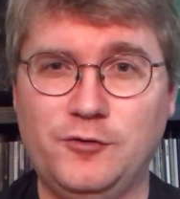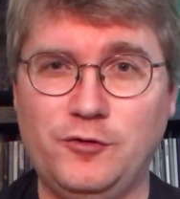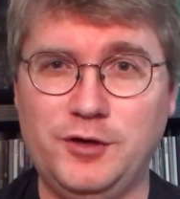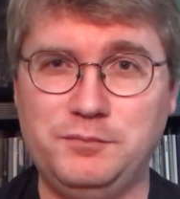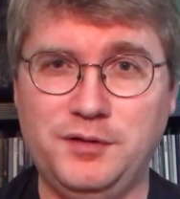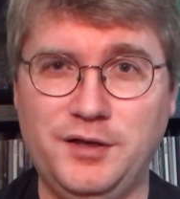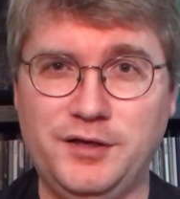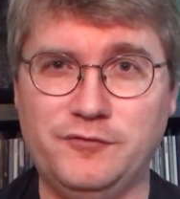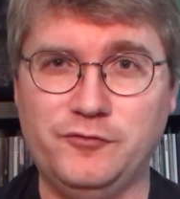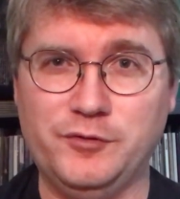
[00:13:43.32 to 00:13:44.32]
great
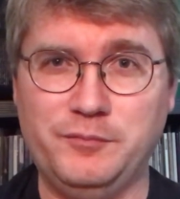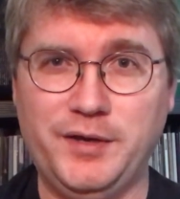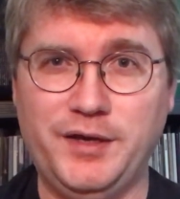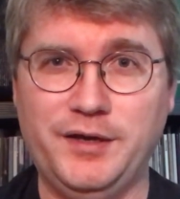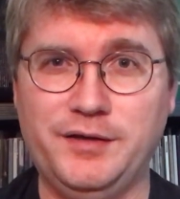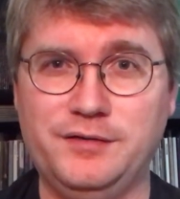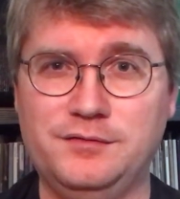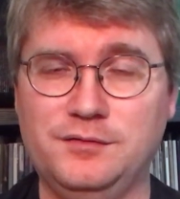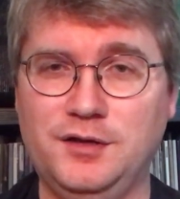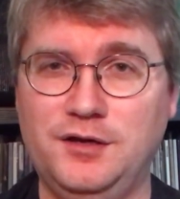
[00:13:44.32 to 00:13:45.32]
playing from the band.
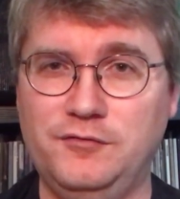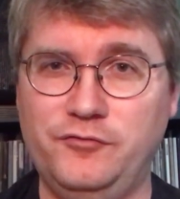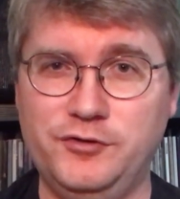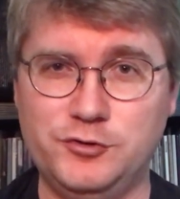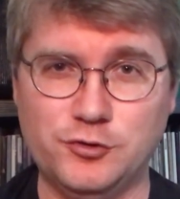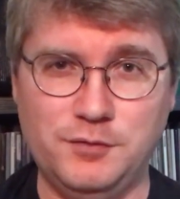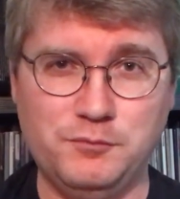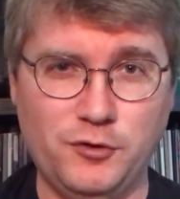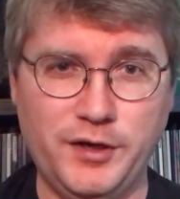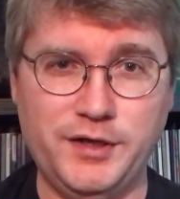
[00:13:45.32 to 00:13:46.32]
Love the drum
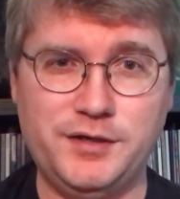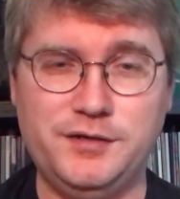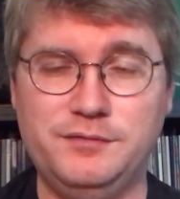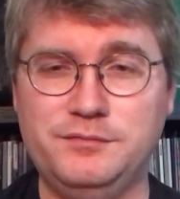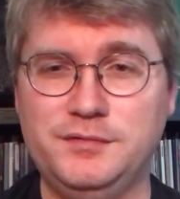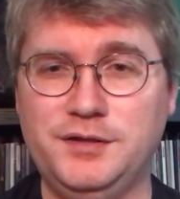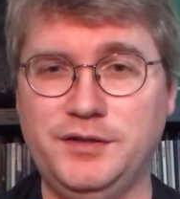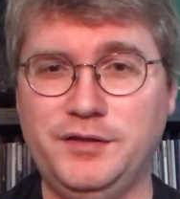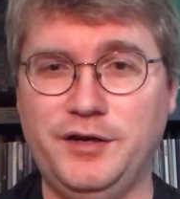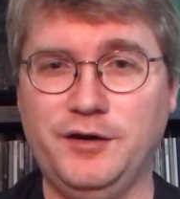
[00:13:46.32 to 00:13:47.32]
break
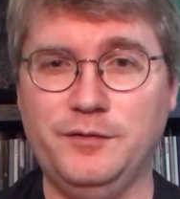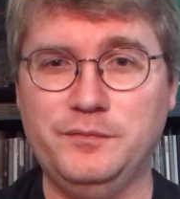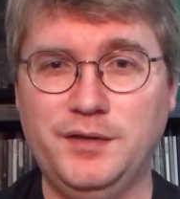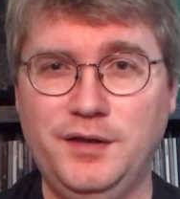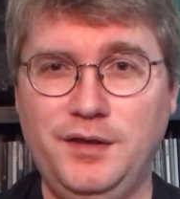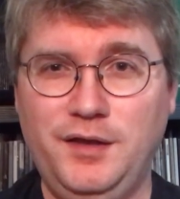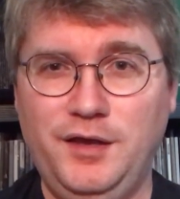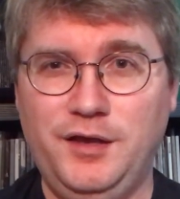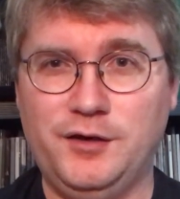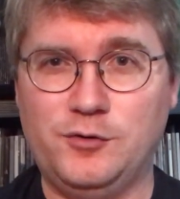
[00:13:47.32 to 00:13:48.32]
in there,
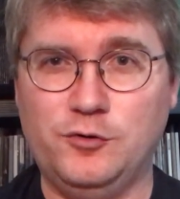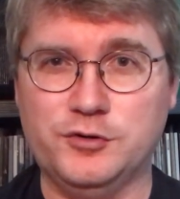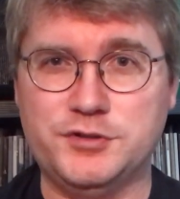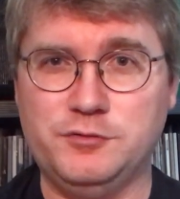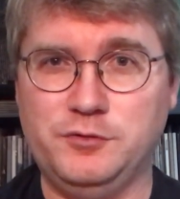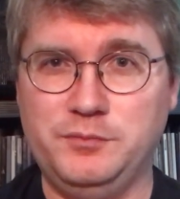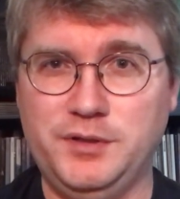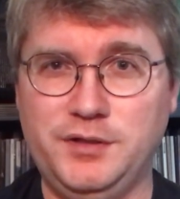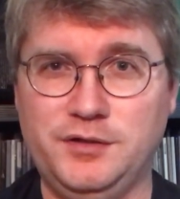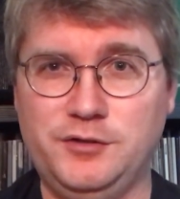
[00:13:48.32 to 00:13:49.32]
and of course it would
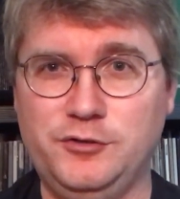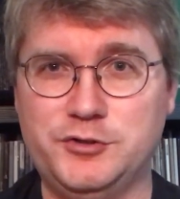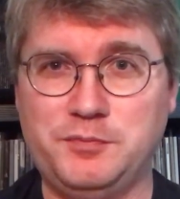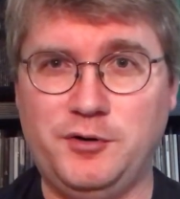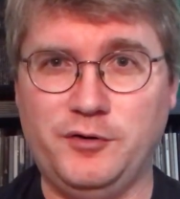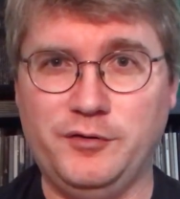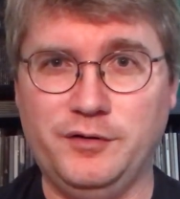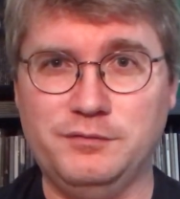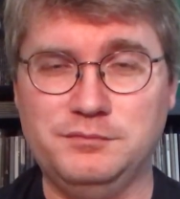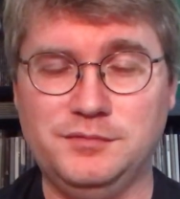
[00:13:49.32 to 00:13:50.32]
be a huge part of
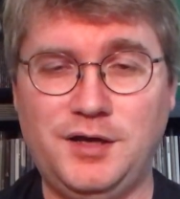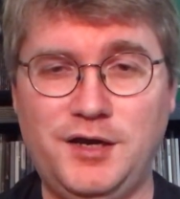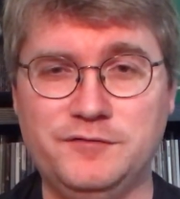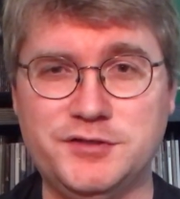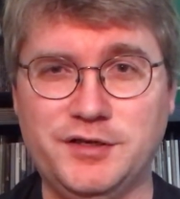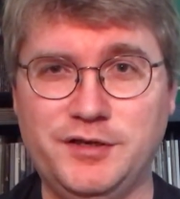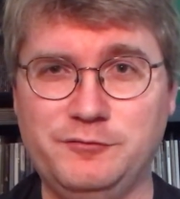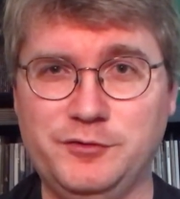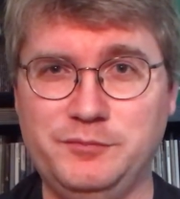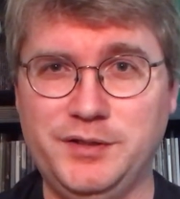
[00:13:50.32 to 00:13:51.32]
their live set. It
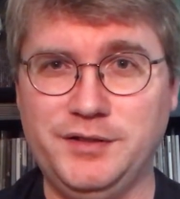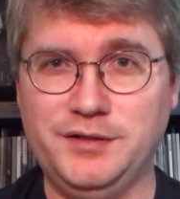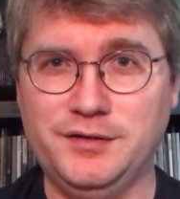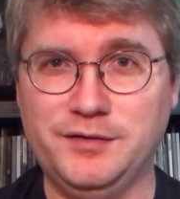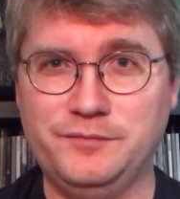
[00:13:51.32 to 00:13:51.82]
would be